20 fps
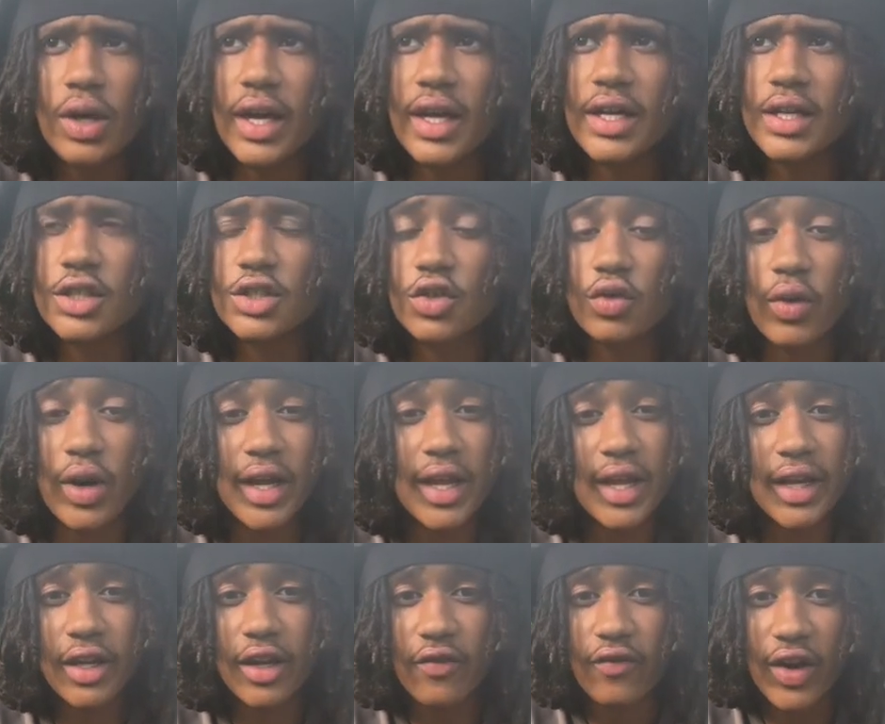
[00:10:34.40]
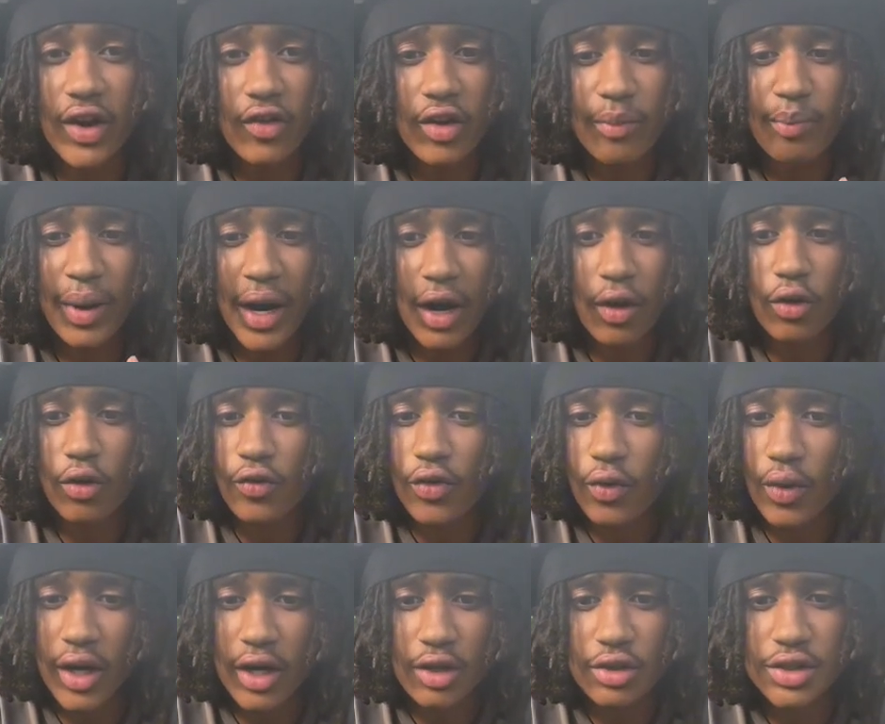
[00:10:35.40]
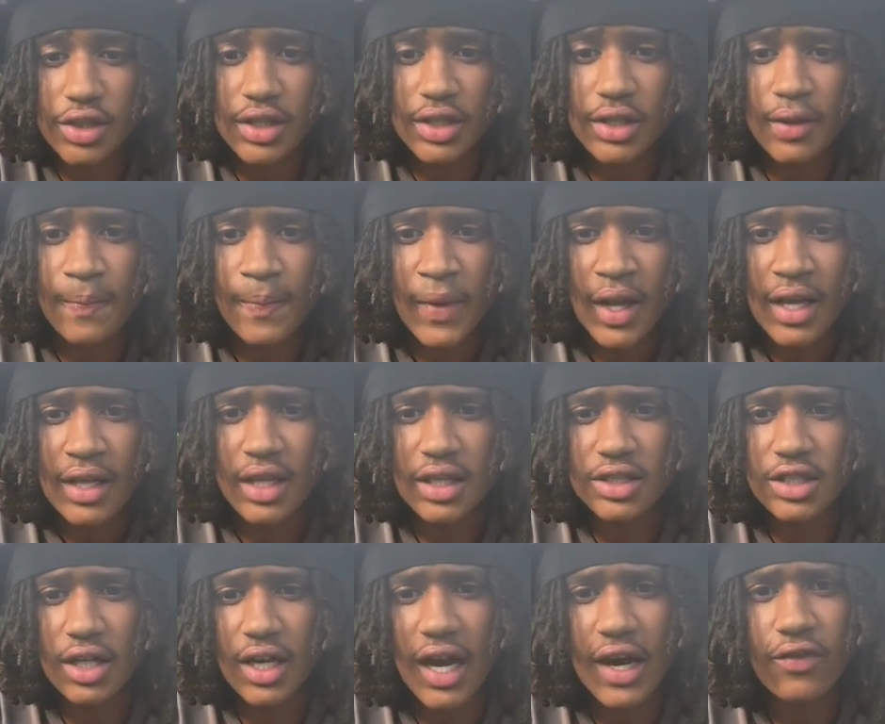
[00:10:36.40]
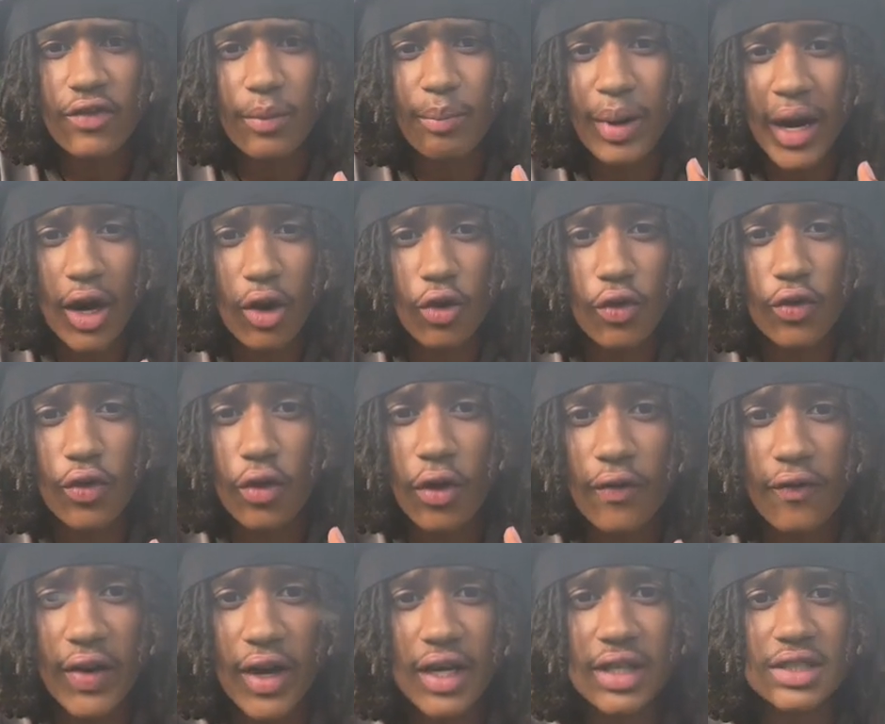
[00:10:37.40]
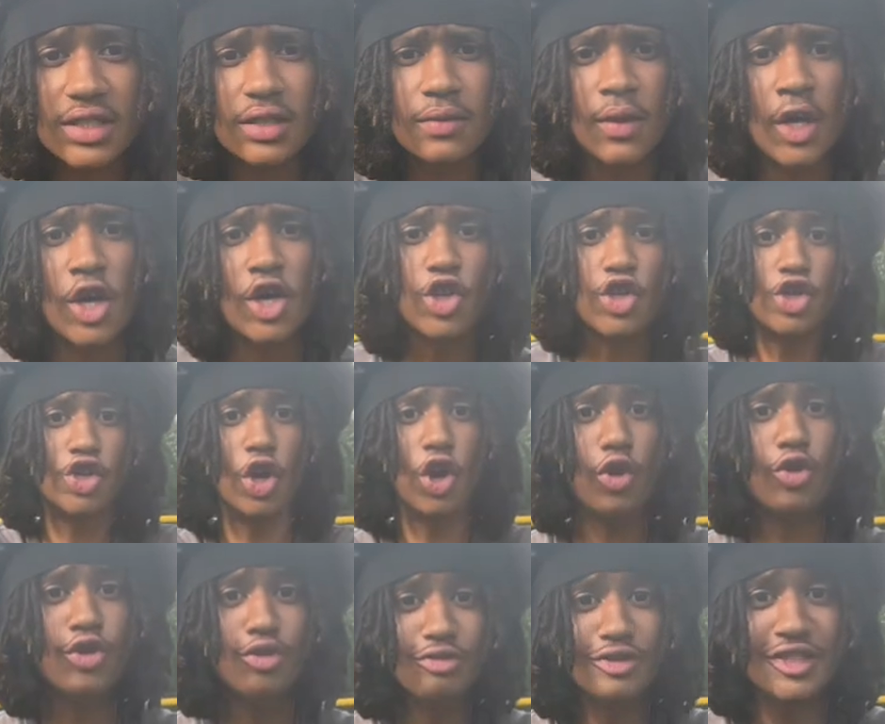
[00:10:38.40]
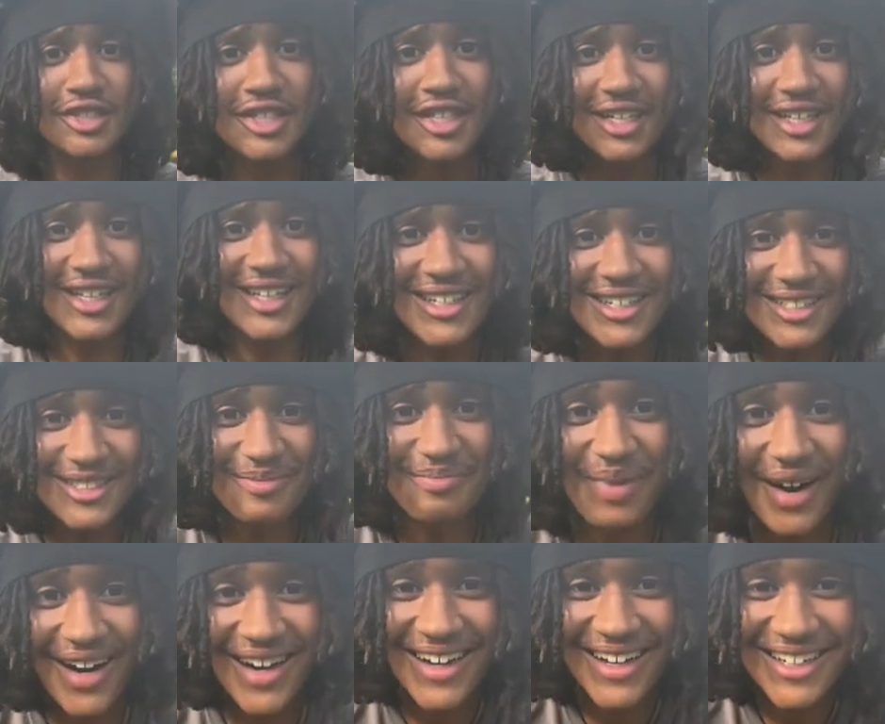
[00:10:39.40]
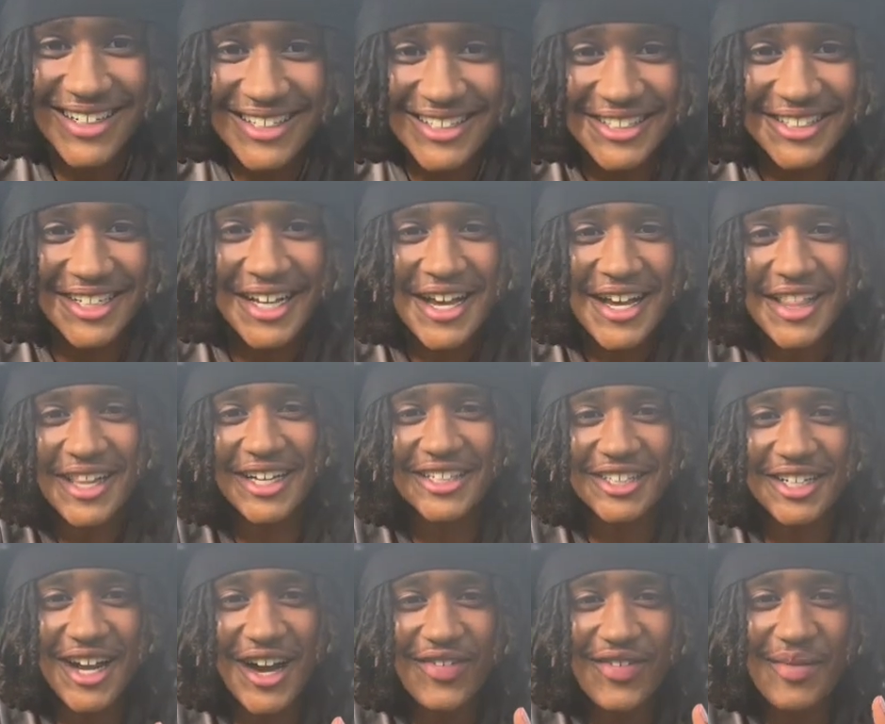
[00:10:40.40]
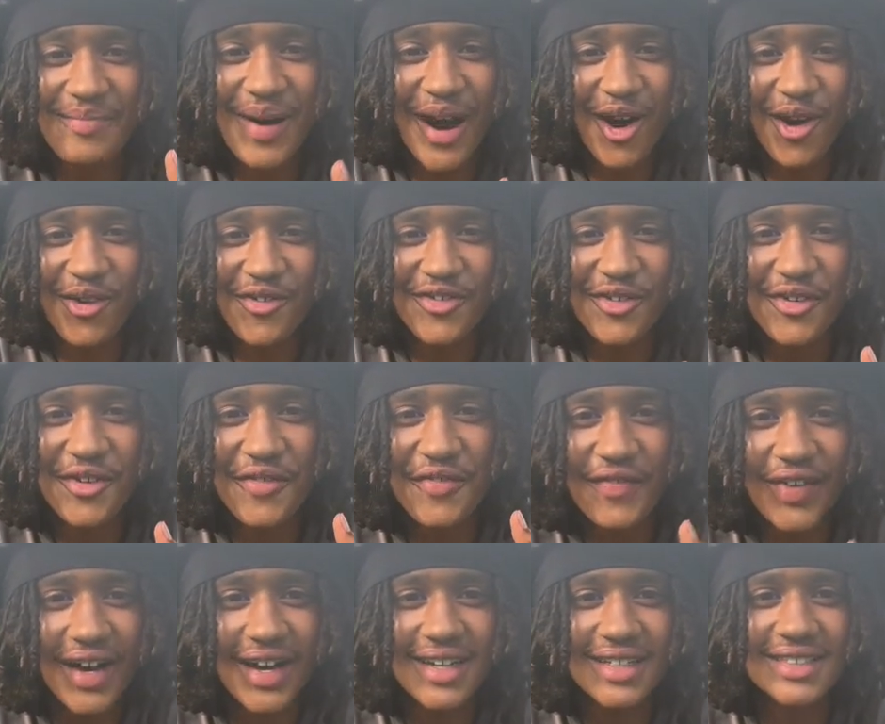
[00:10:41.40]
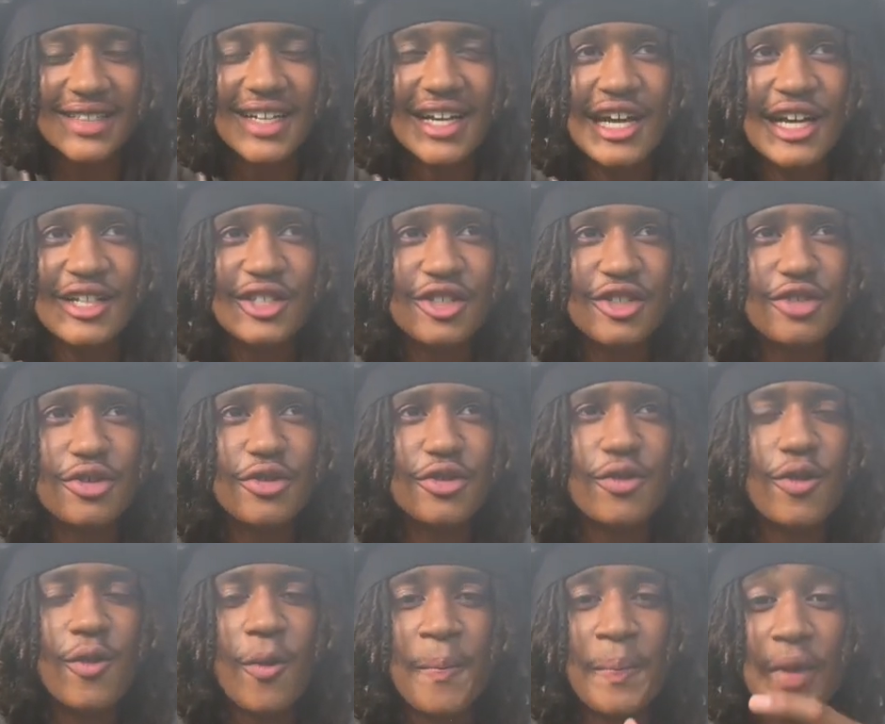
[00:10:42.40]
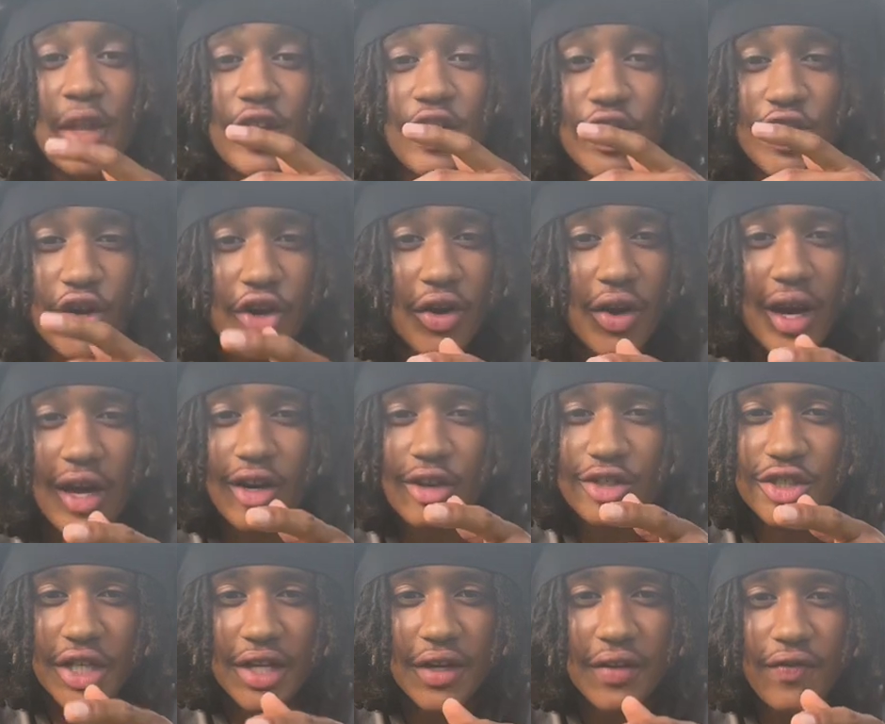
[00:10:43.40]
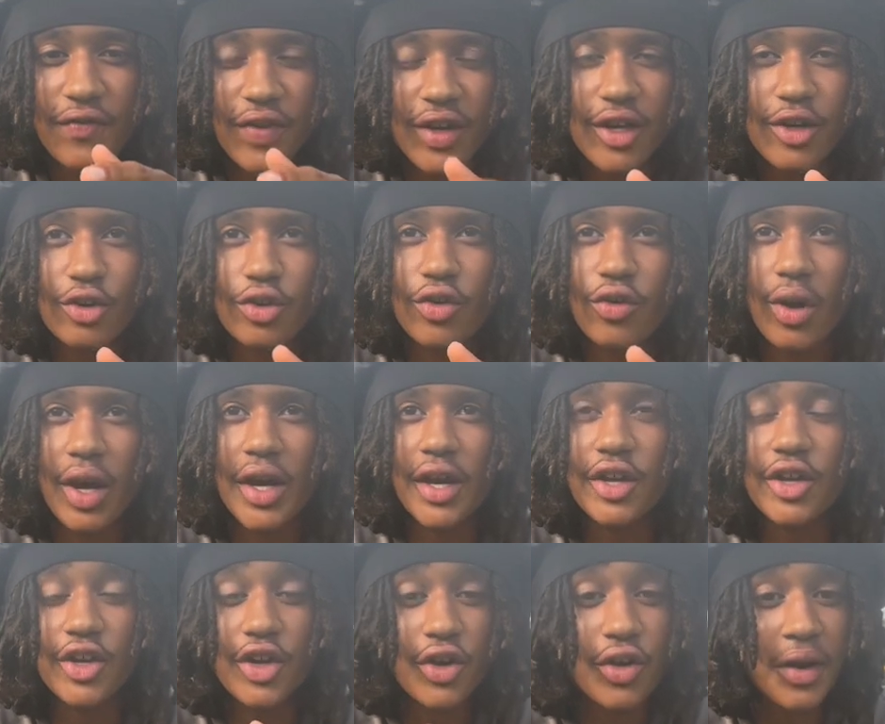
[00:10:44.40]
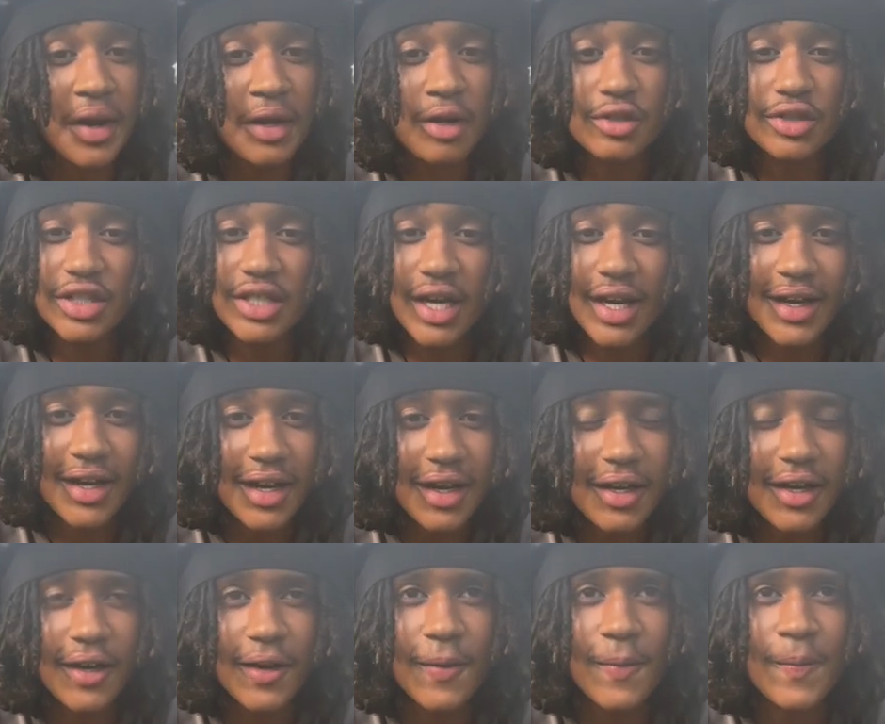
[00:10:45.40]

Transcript: is radiating very powerful energy, that's gonna have a powerful effect. Yo, you see these bonds? That's gonna have a powerful effect to your energetic field, right? Your energy at night.